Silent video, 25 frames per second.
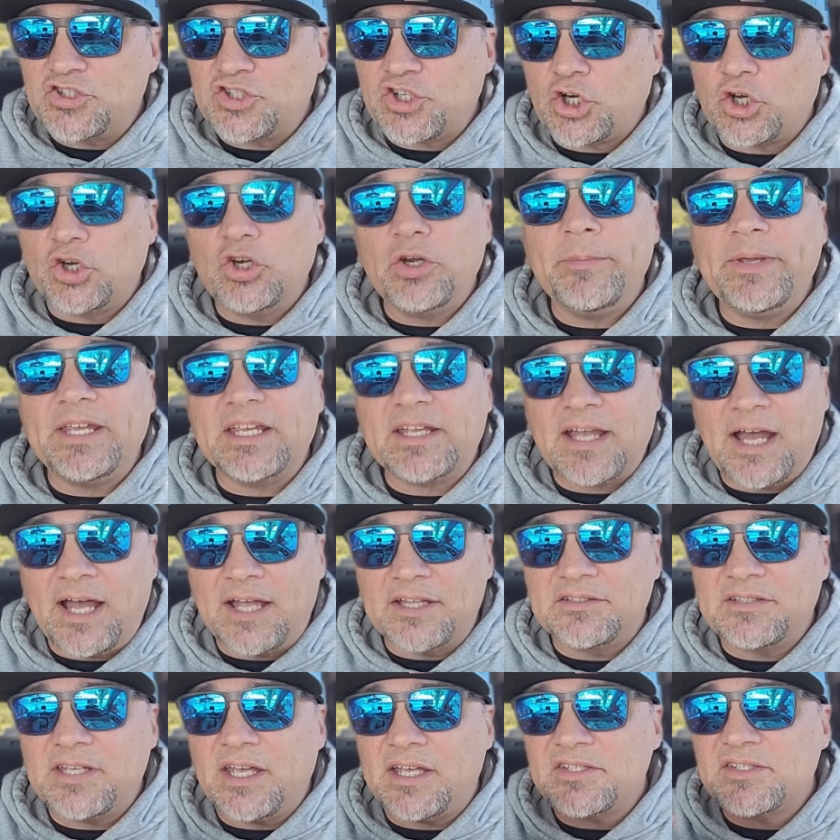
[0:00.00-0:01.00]
tournament
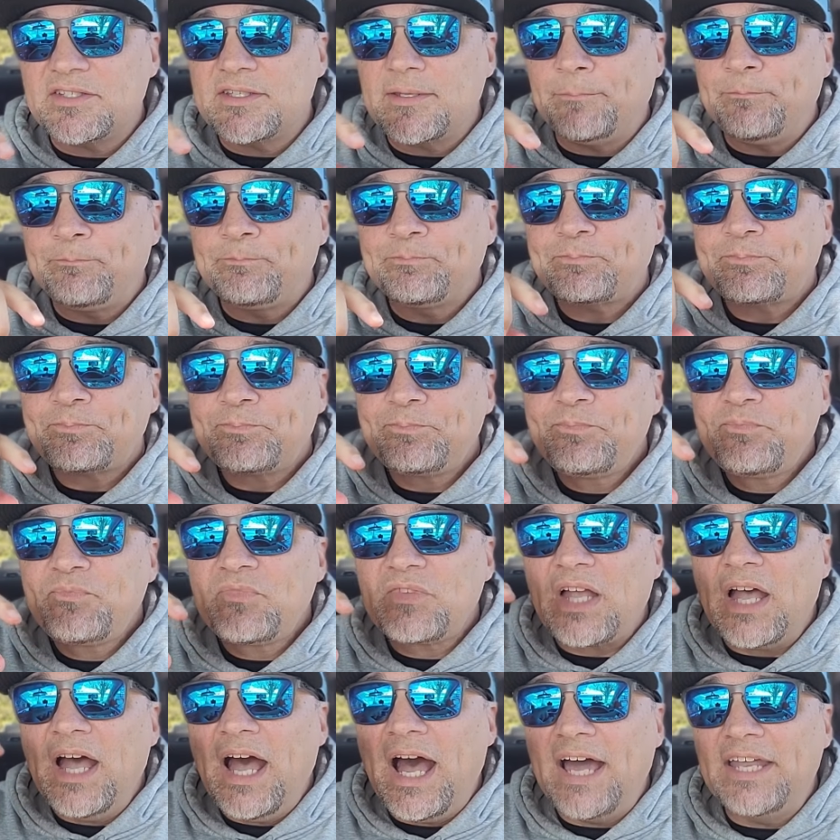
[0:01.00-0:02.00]
contest
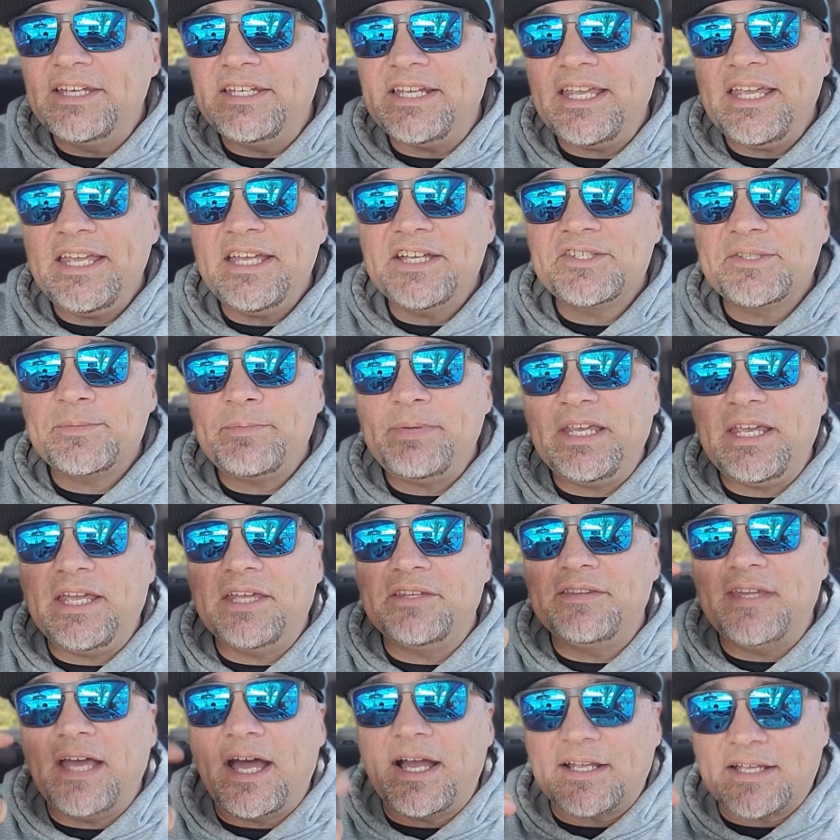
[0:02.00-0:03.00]
on
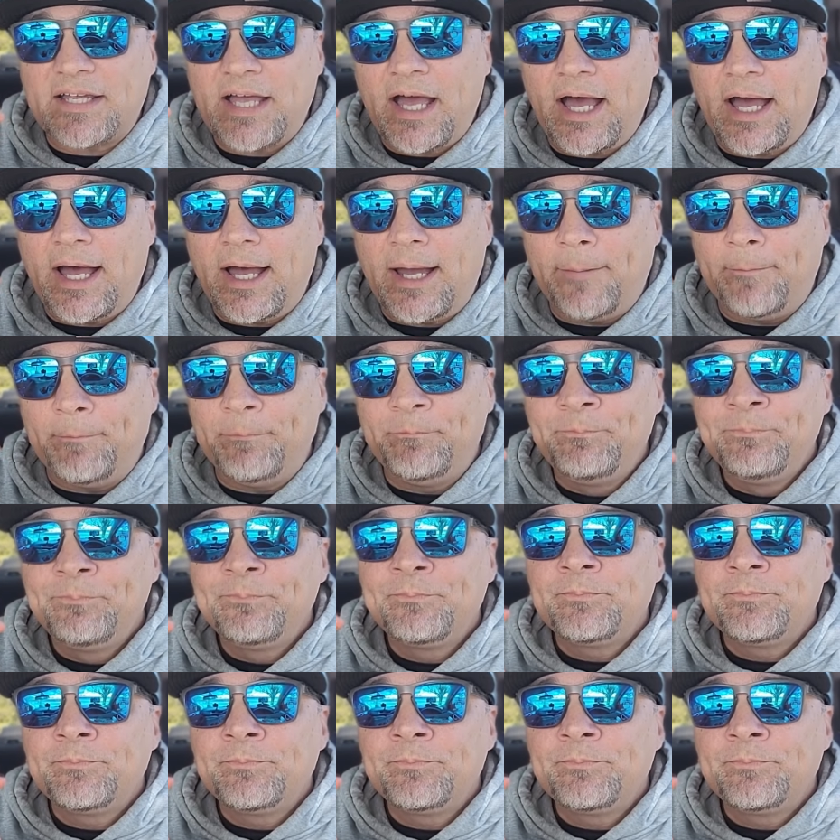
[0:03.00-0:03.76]
ESPN.com.